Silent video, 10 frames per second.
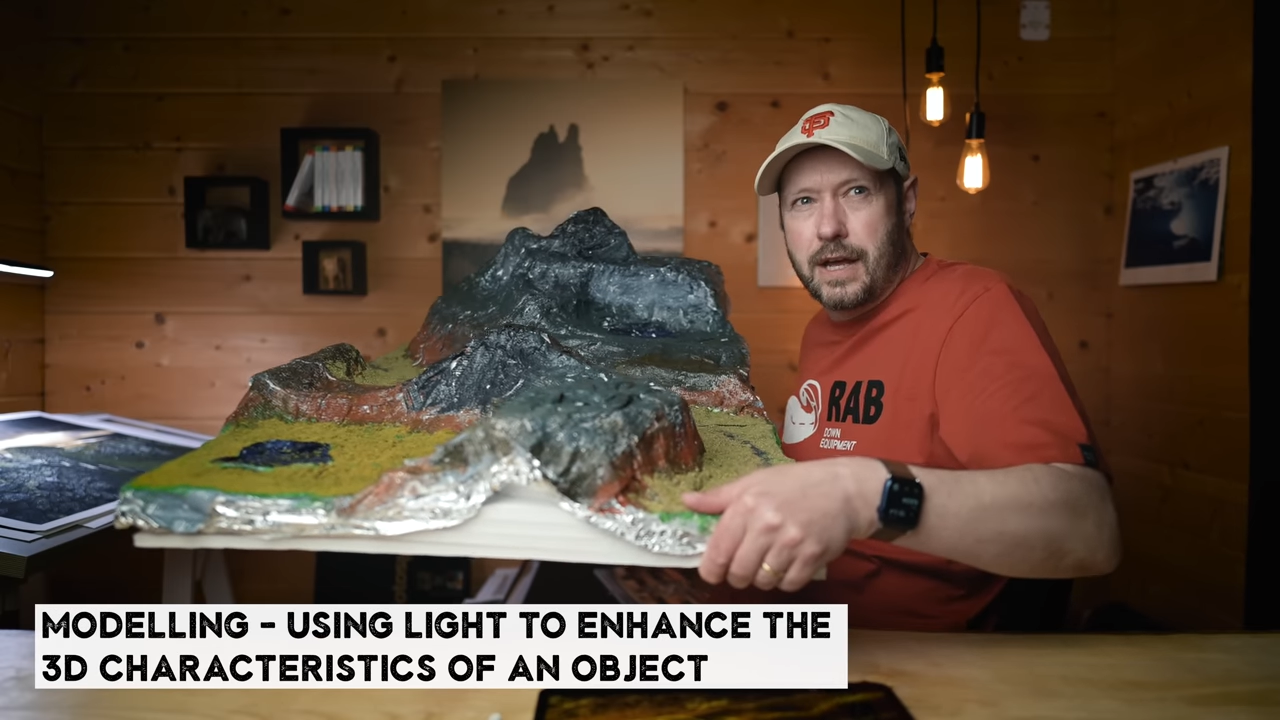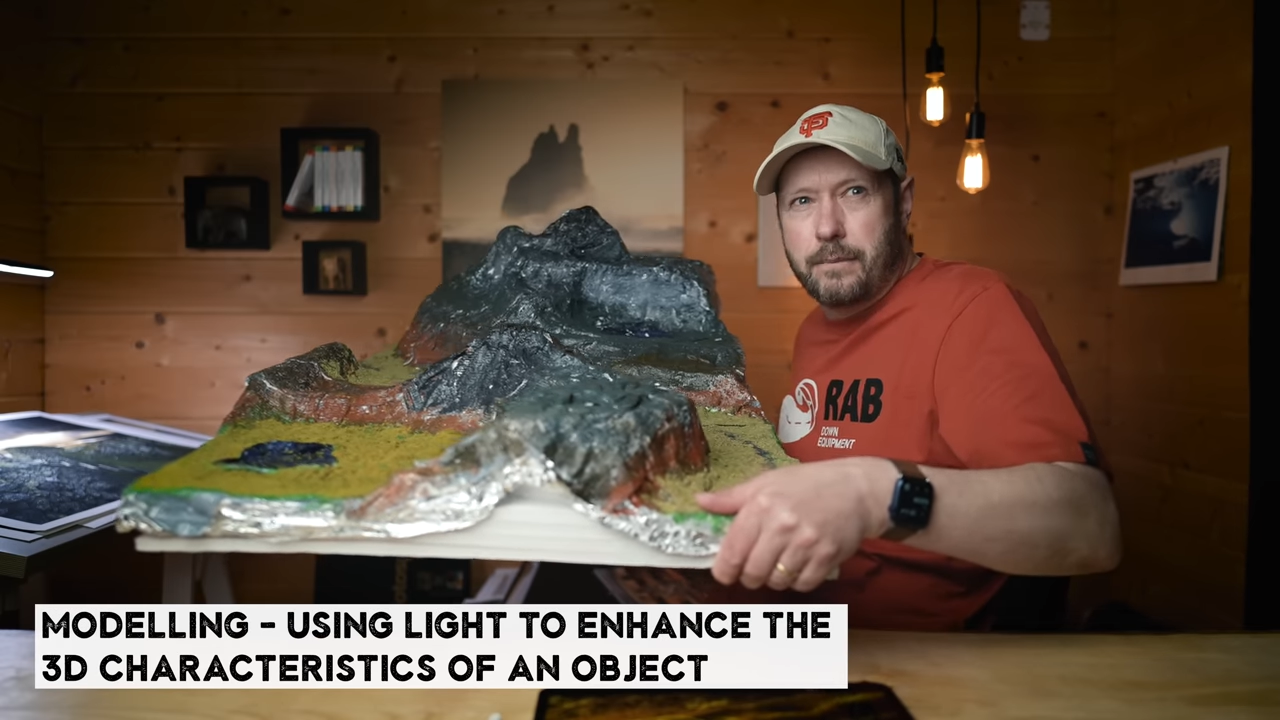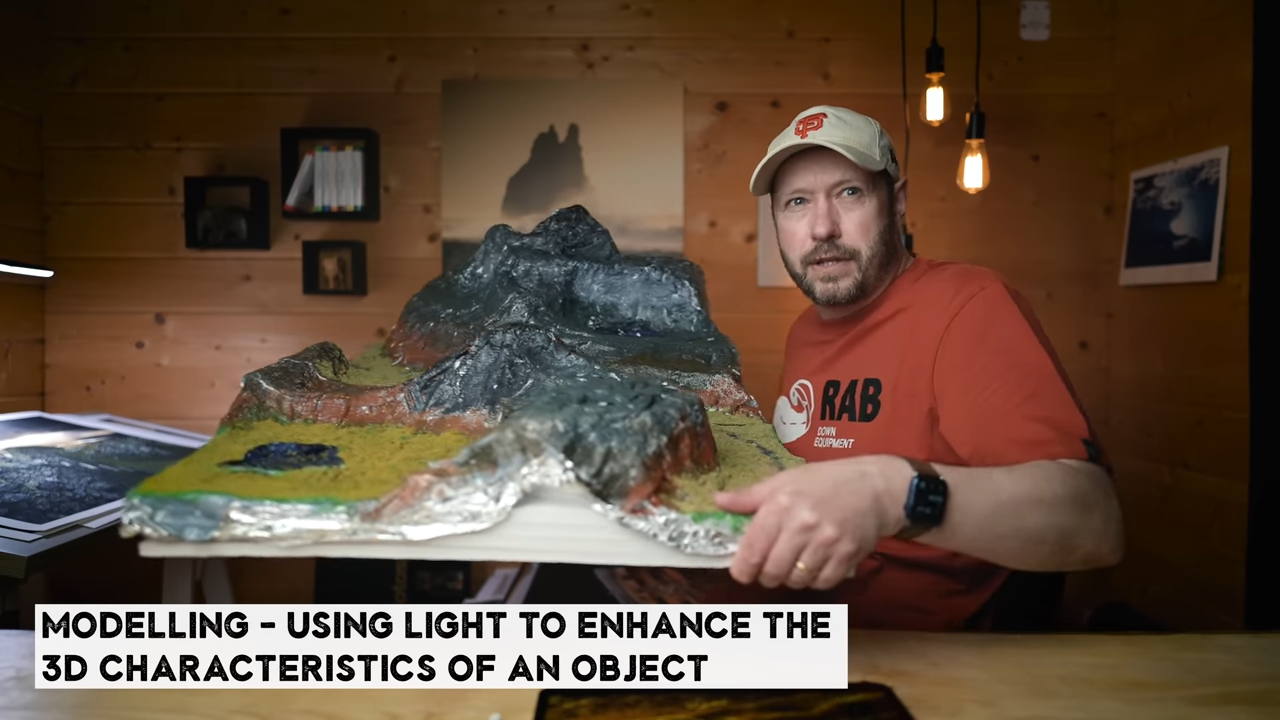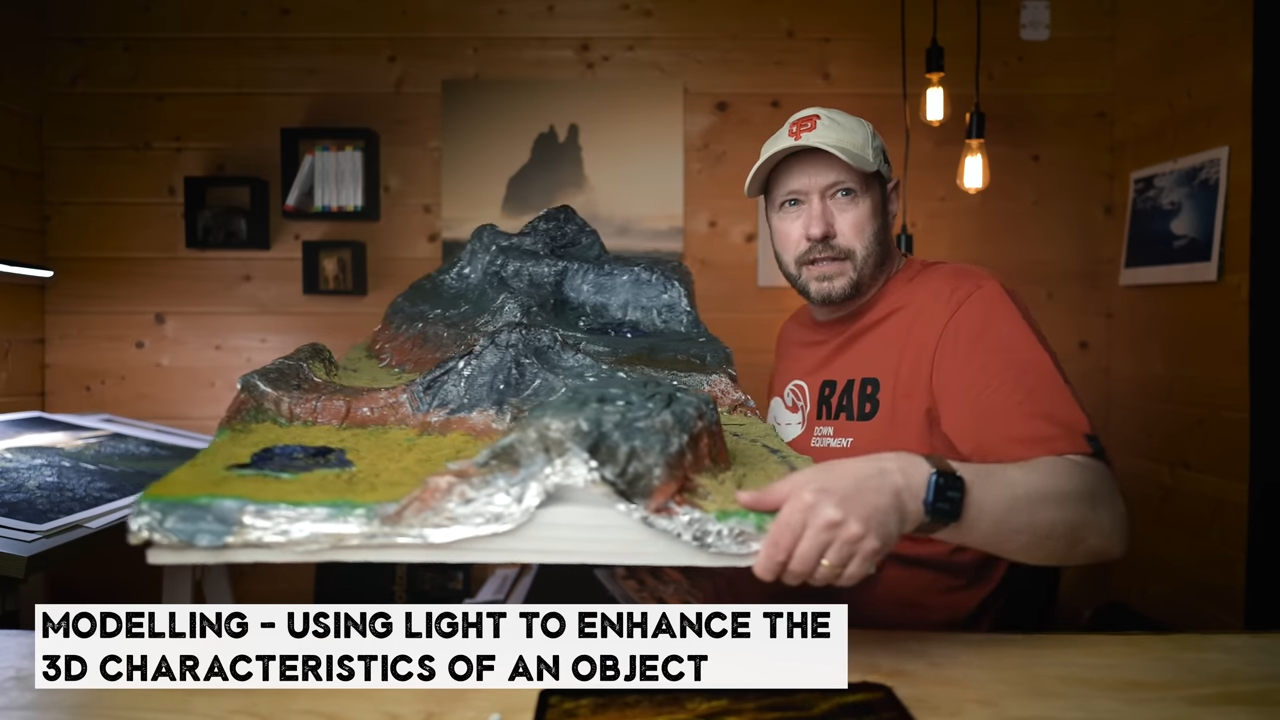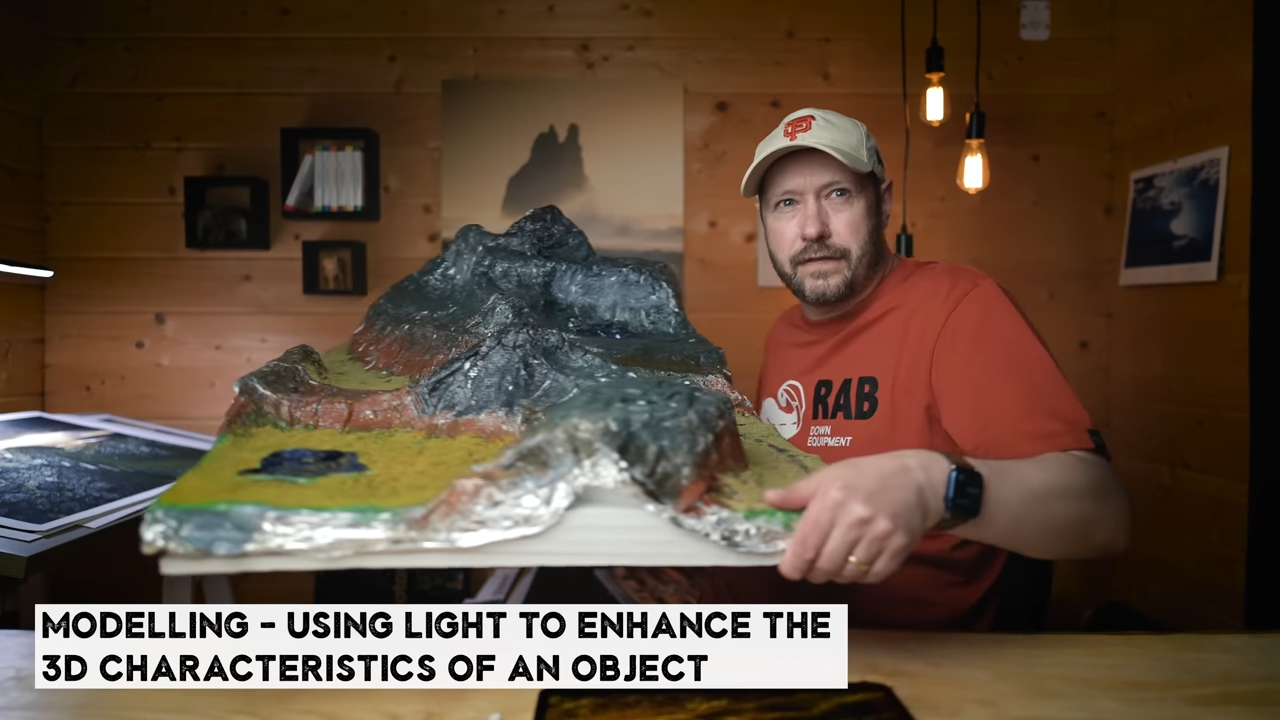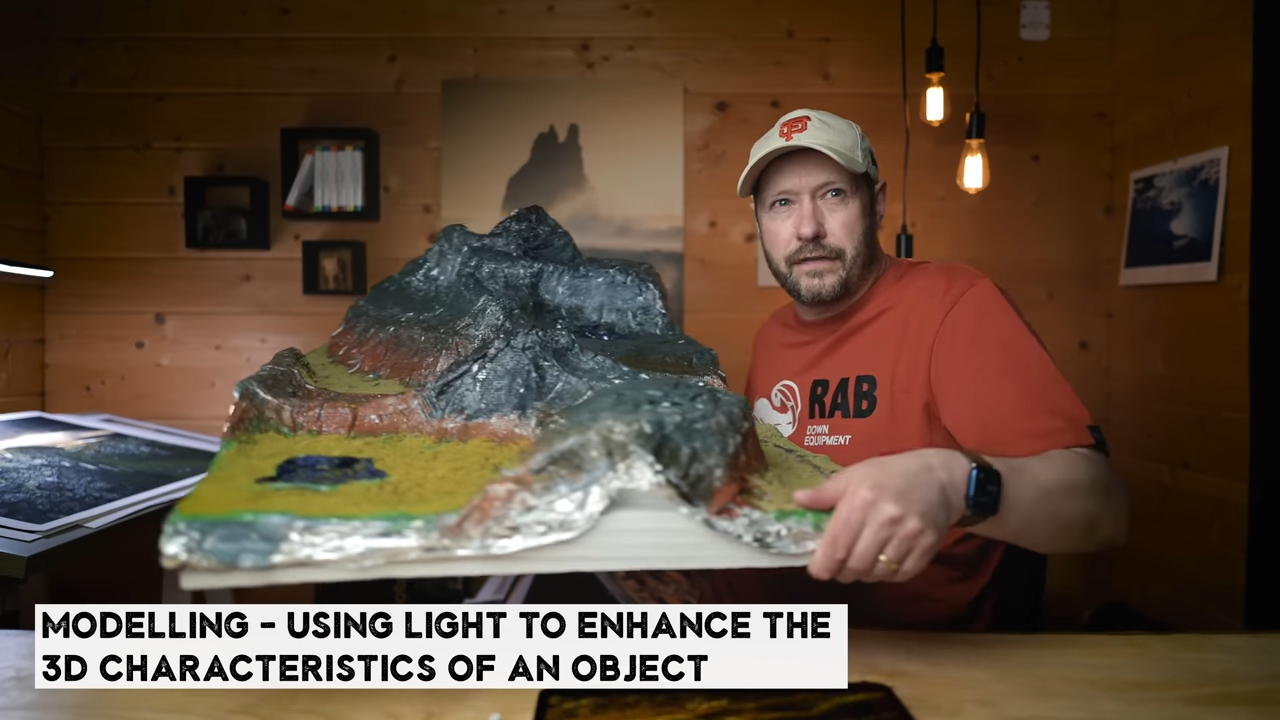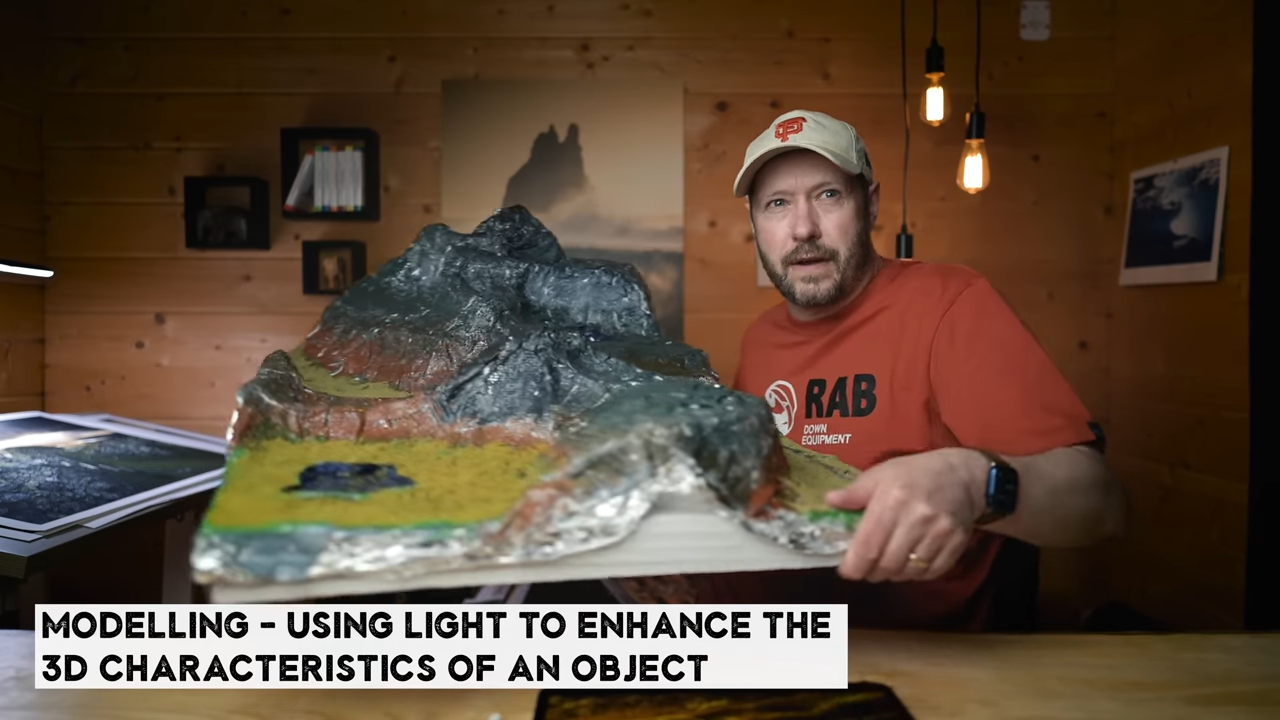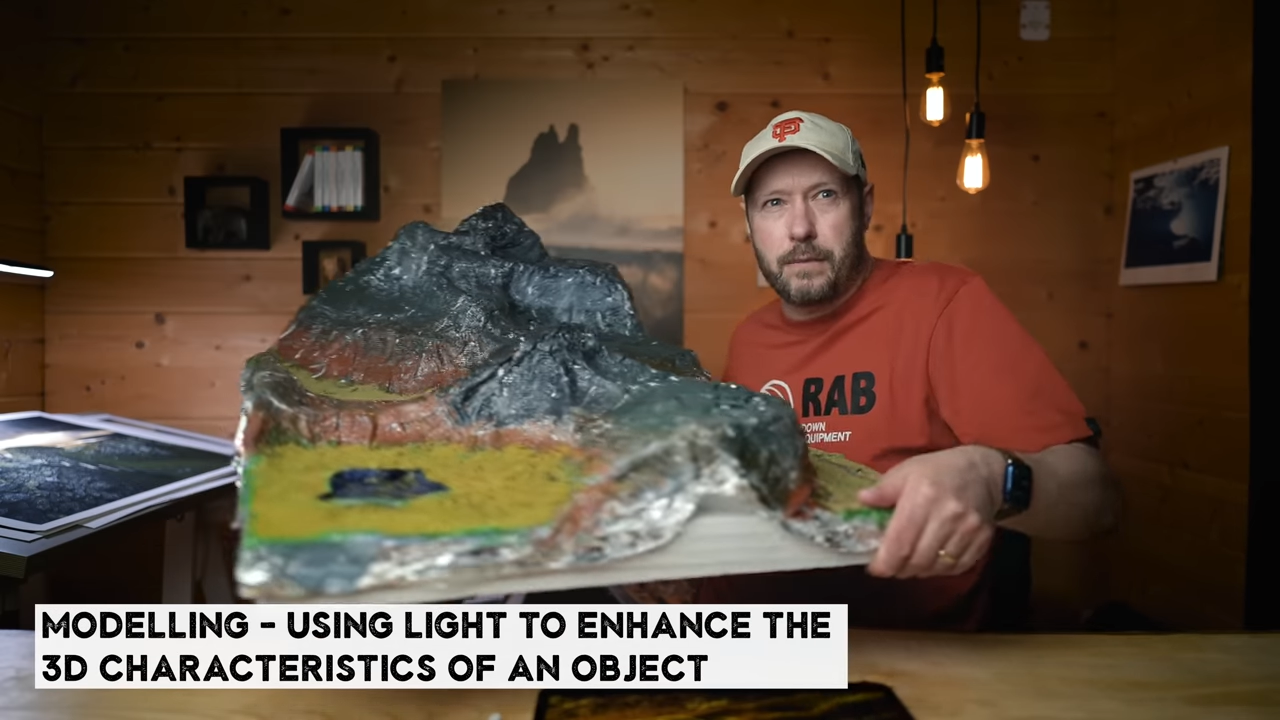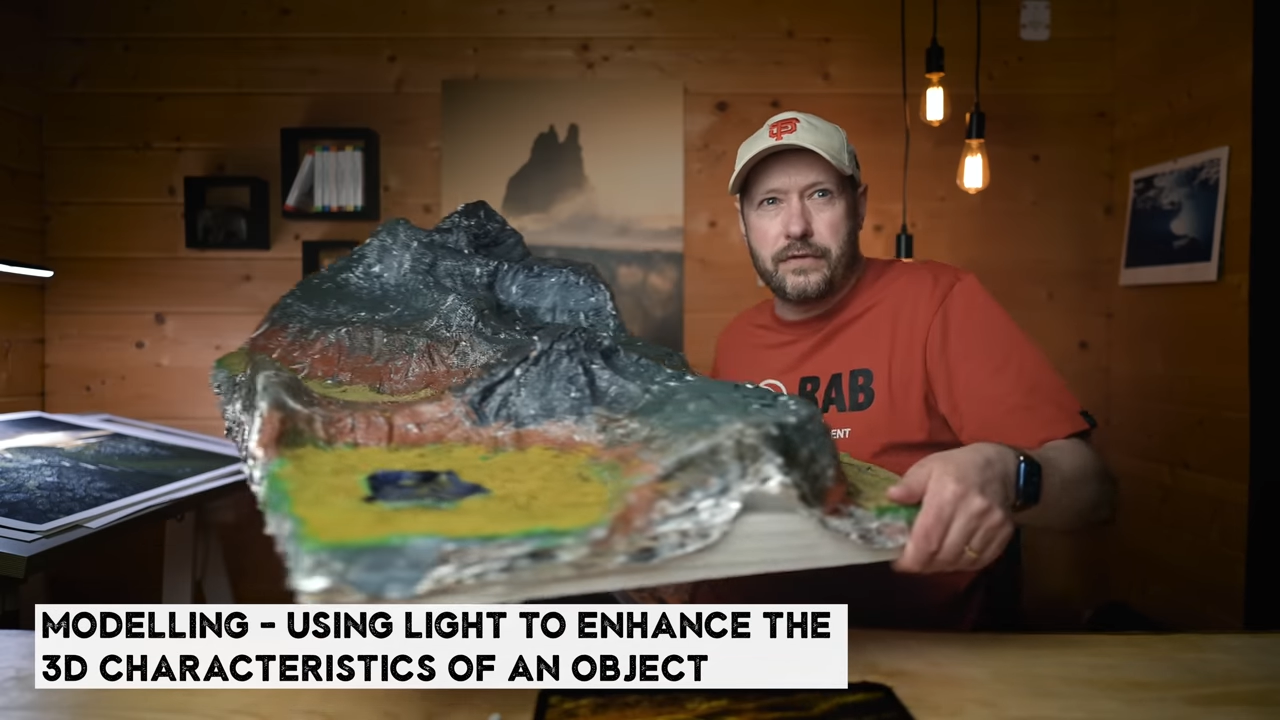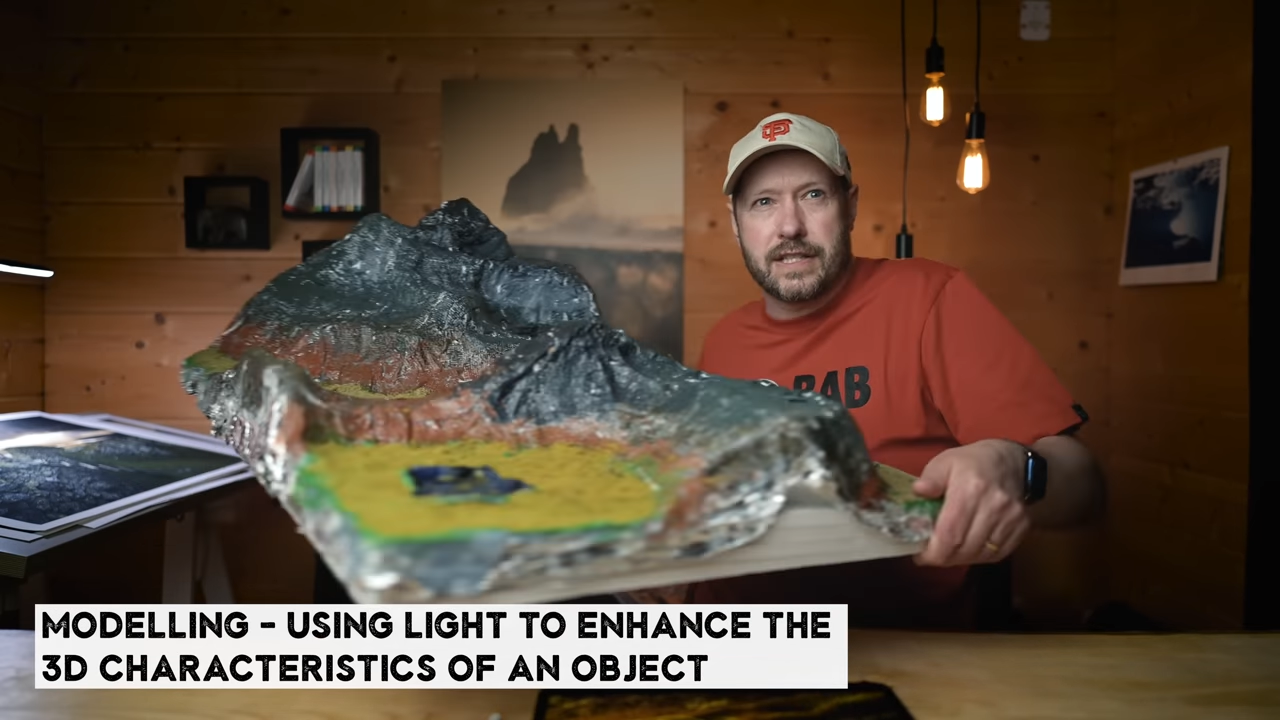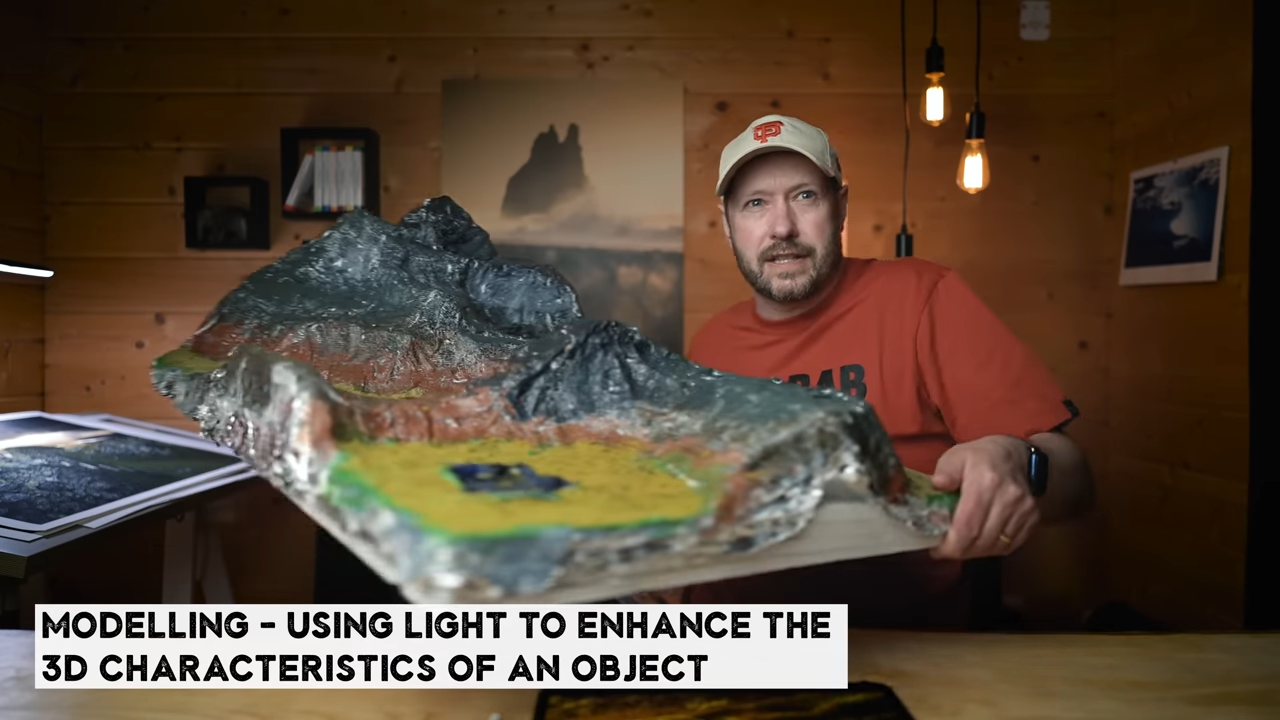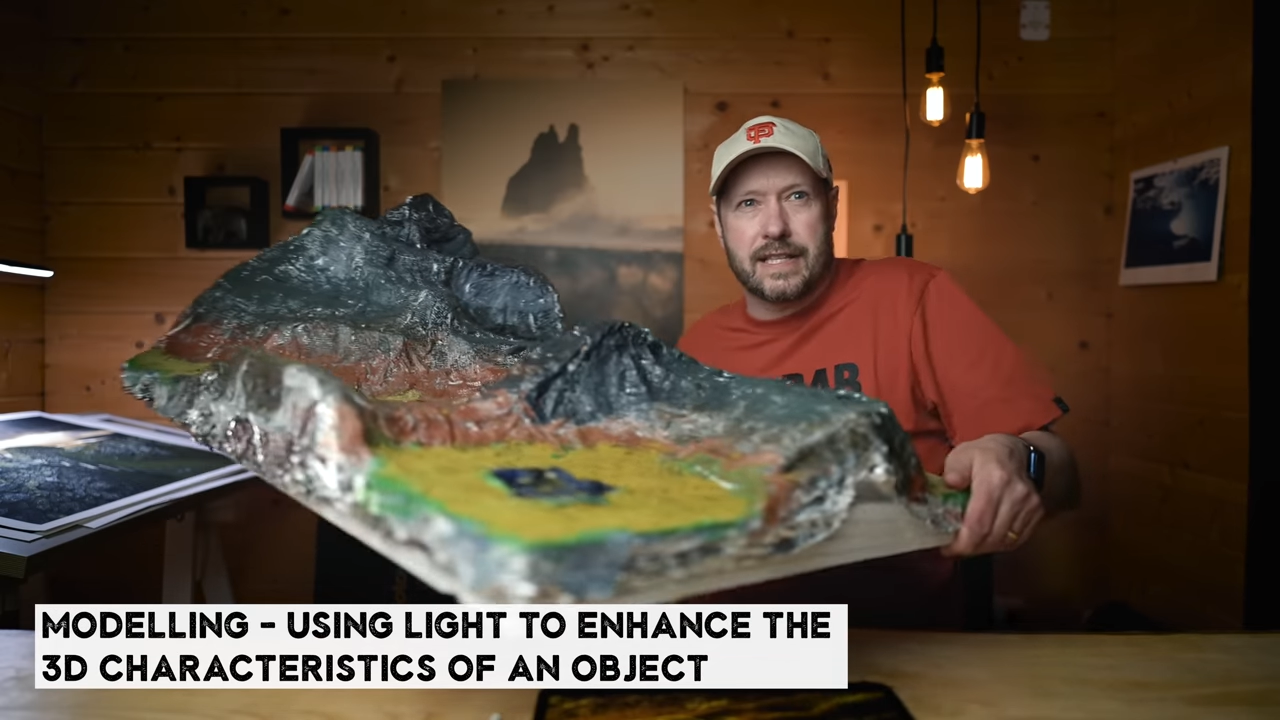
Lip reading: But if I move it to